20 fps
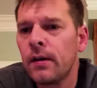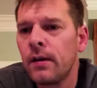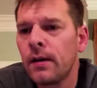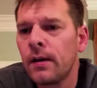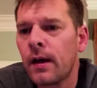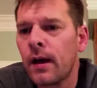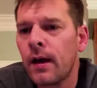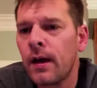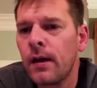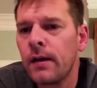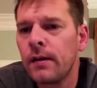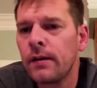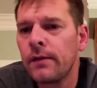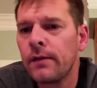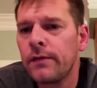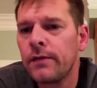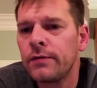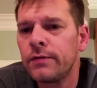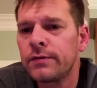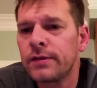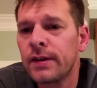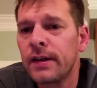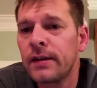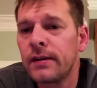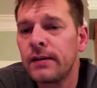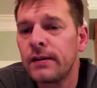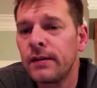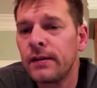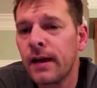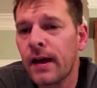And if you say
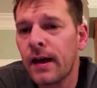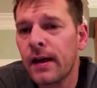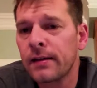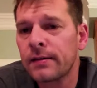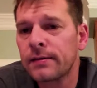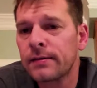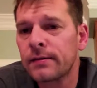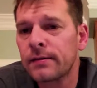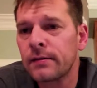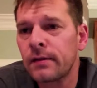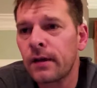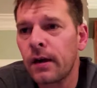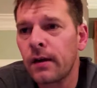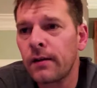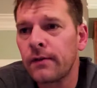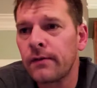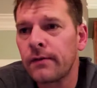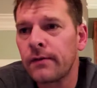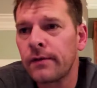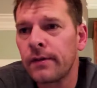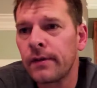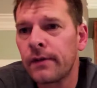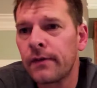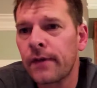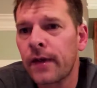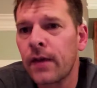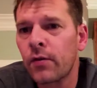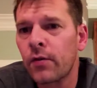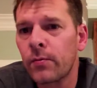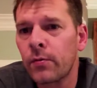yes, the
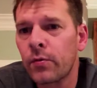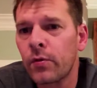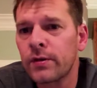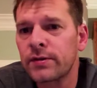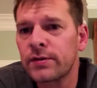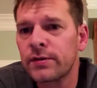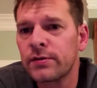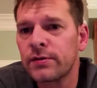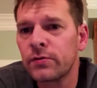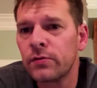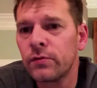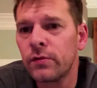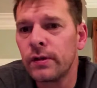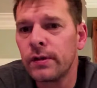follow-up question is,